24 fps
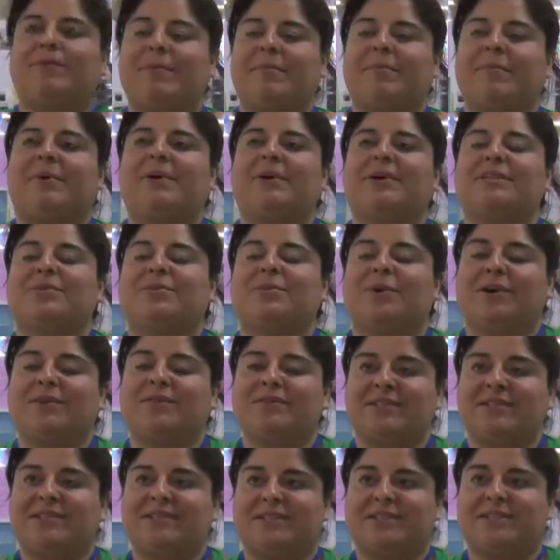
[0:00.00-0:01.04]
from around 12
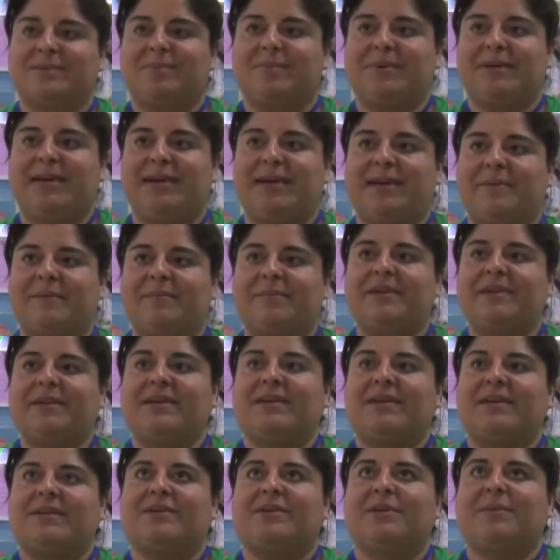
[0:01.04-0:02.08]
to 6 p.m.
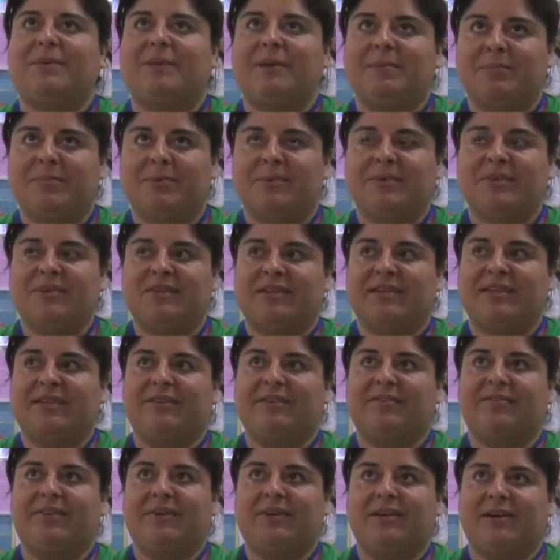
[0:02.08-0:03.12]
So people usually
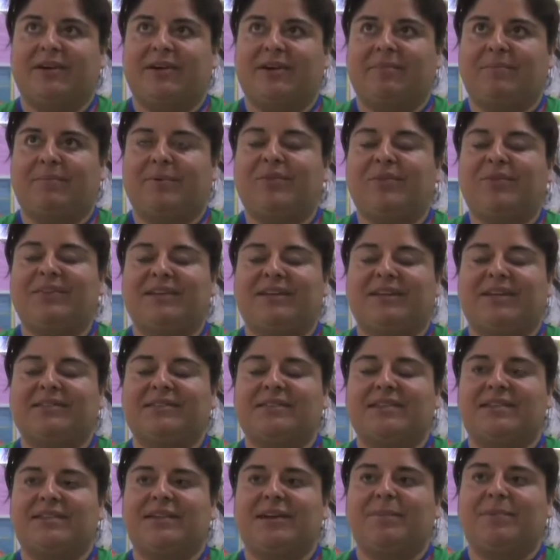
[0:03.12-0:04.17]
live here, both
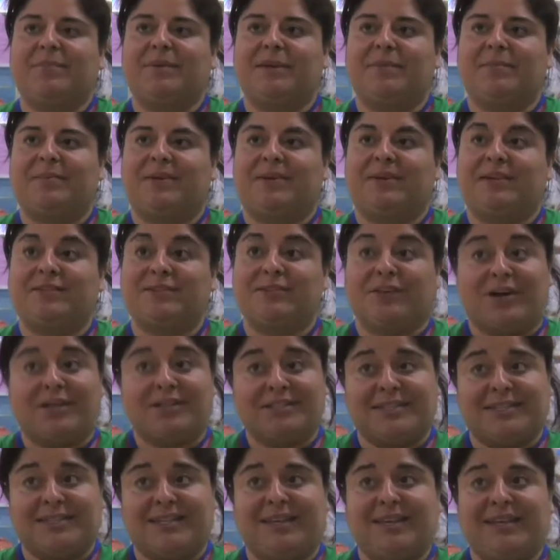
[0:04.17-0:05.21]
adults and young people,
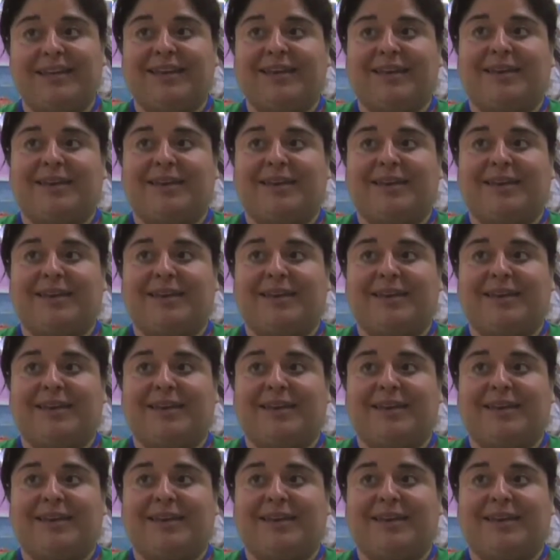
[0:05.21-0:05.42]
exhausted